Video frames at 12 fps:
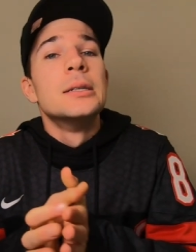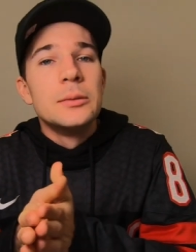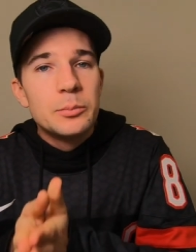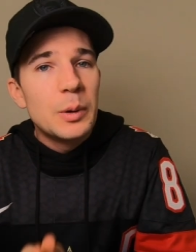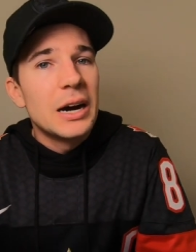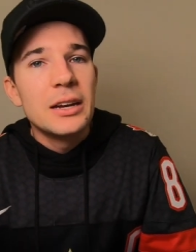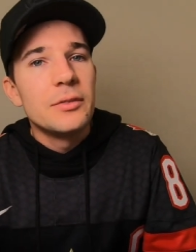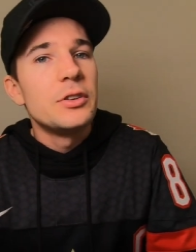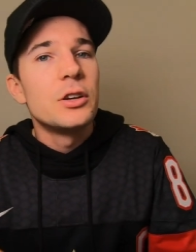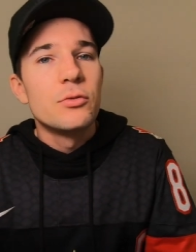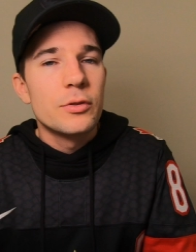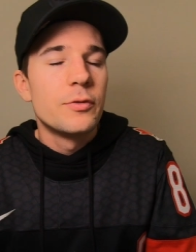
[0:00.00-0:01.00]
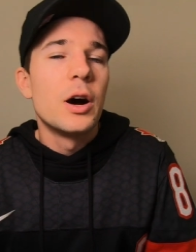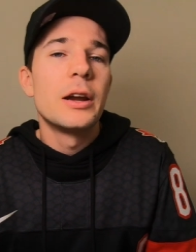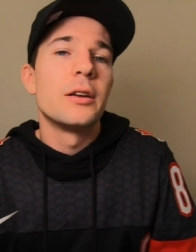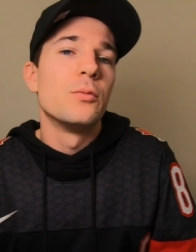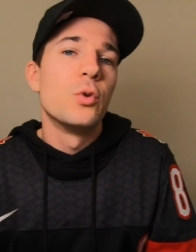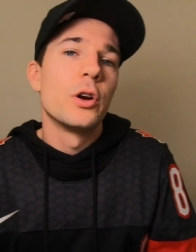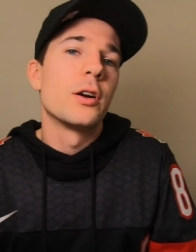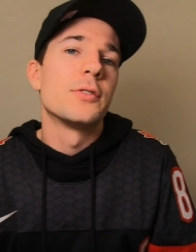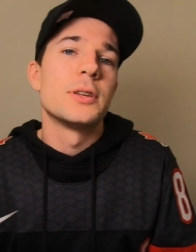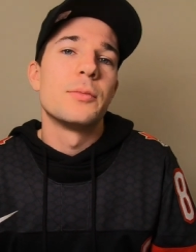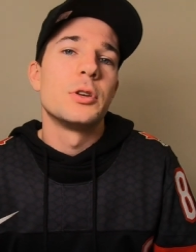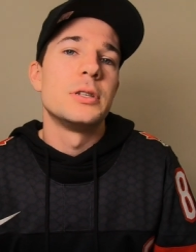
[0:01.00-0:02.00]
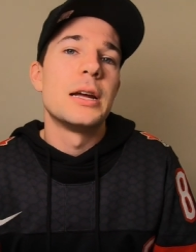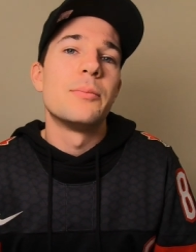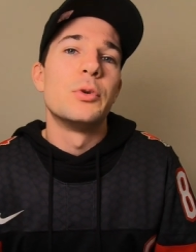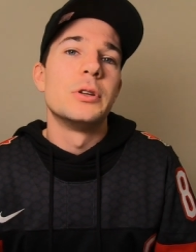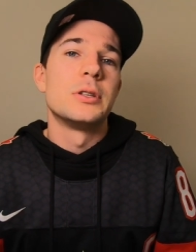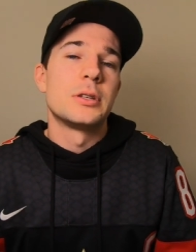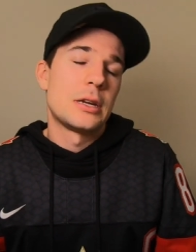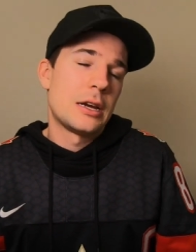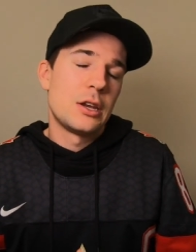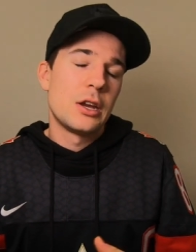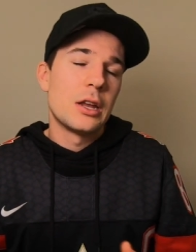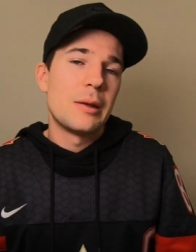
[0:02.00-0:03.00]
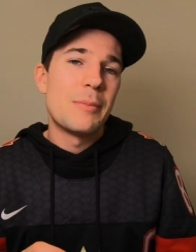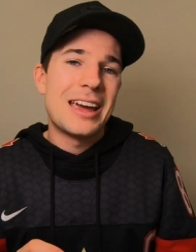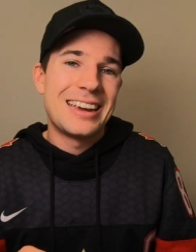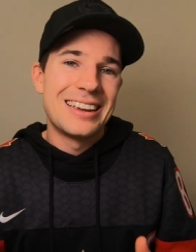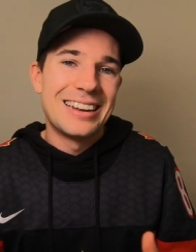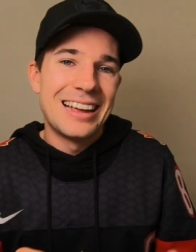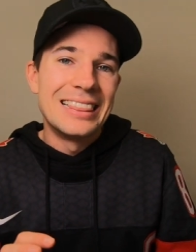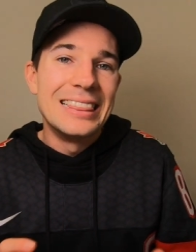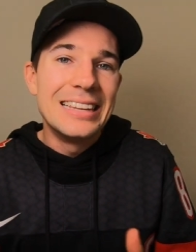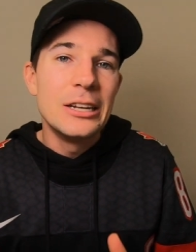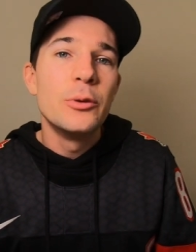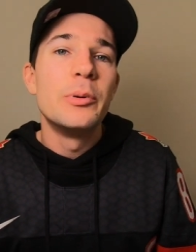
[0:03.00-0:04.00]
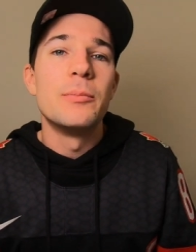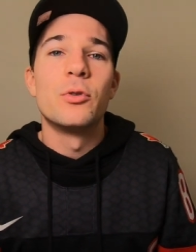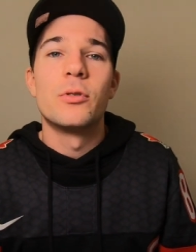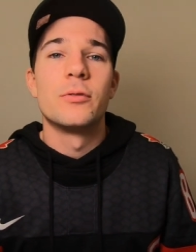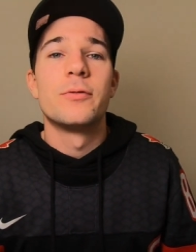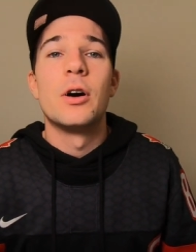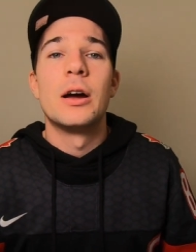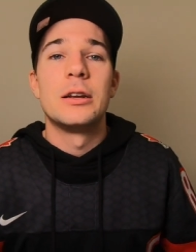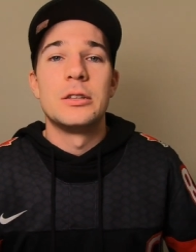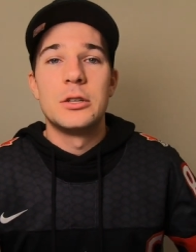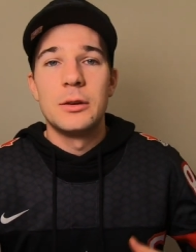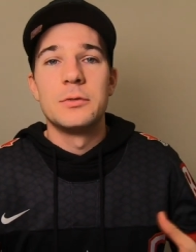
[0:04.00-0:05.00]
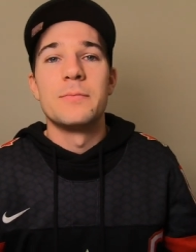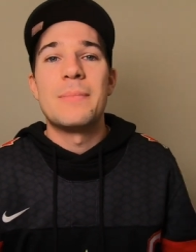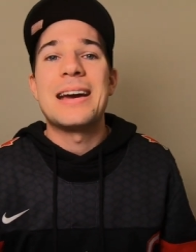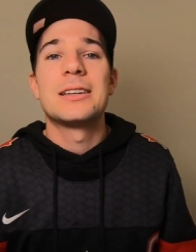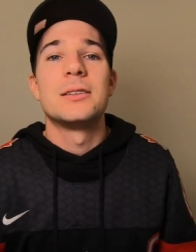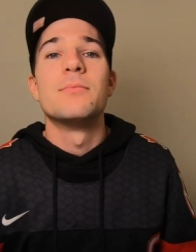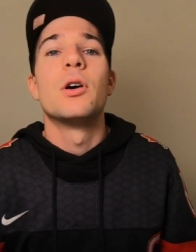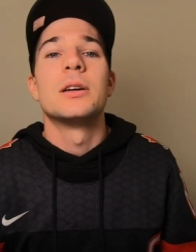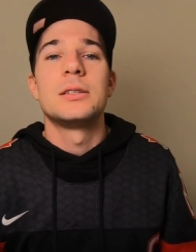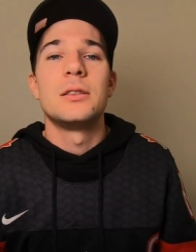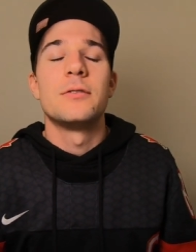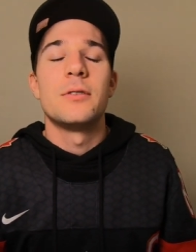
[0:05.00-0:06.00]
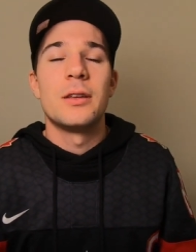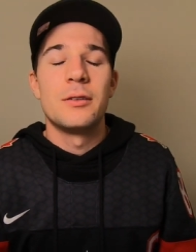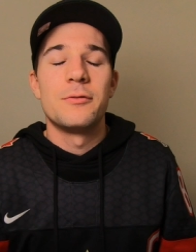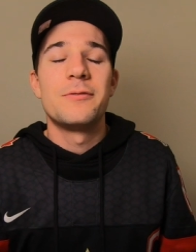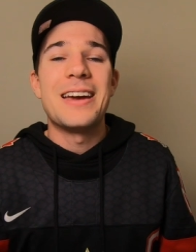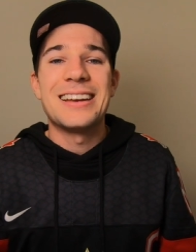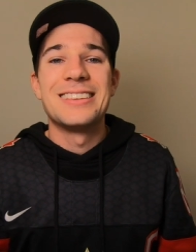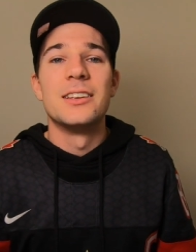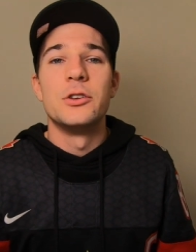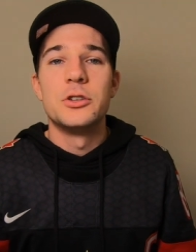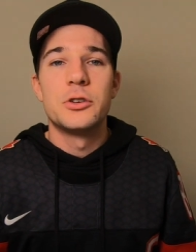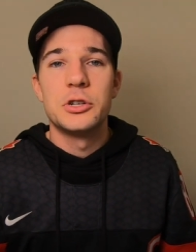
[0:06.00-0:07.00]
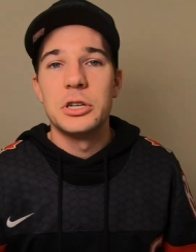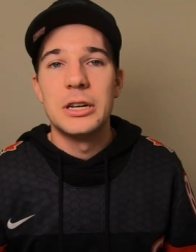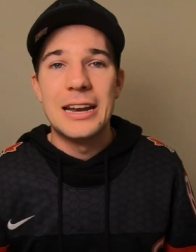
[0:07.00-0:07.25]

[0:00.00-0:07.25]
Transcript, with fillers: But if you can refine it and work off some of those numbers, uh, you're going to make it a little bit more refined in terms of maximizing the effect that nutrition can